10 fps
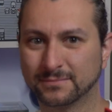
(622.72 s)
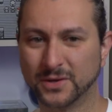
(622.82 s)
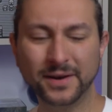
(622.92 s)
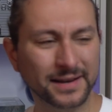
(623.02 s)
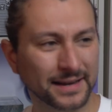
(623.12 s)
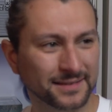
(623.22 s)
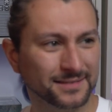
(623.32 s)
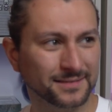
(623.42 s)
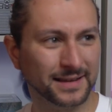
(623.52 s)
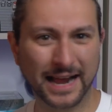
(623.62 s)
You know
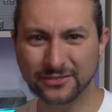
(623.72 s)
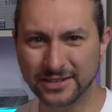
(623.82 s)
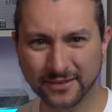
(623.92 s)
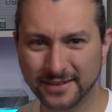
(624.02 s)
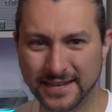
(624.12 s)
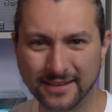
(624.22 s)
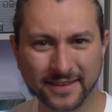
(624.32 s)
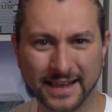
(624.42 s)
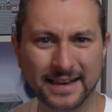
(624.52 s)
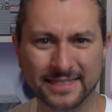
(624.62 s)
what? It actually doesn't taste
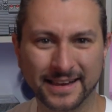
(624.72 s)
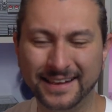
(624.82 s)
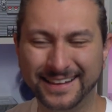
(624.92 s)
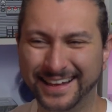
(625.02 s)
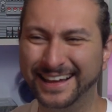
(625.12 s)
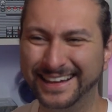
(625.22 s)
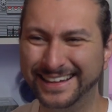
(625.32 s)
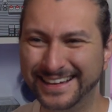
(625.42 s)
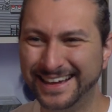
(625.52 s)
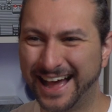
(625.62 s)
like anything.
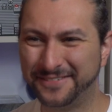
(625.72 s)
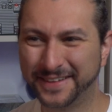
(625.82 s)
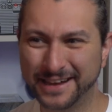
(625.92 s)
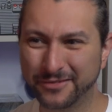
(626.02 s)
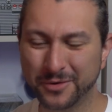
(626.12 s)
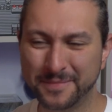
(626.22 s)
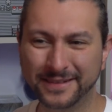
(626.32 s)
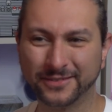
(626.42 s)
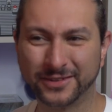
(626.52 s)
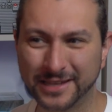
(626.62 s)
I feel like everyone
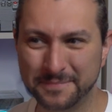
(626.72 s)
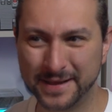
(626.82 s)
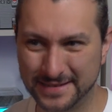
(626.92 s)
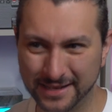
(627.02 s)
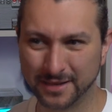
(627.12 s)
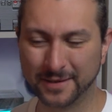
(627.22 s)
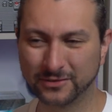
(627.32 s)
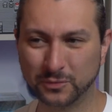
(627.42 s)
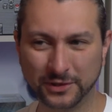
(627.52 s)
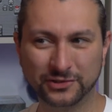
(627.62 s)
makes a really big deal about
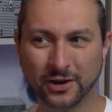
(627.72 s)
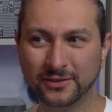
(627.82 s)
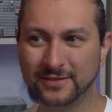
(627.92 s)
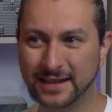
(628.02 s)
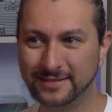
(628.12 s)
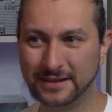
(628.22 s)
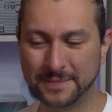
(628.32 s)
Switch carts tasting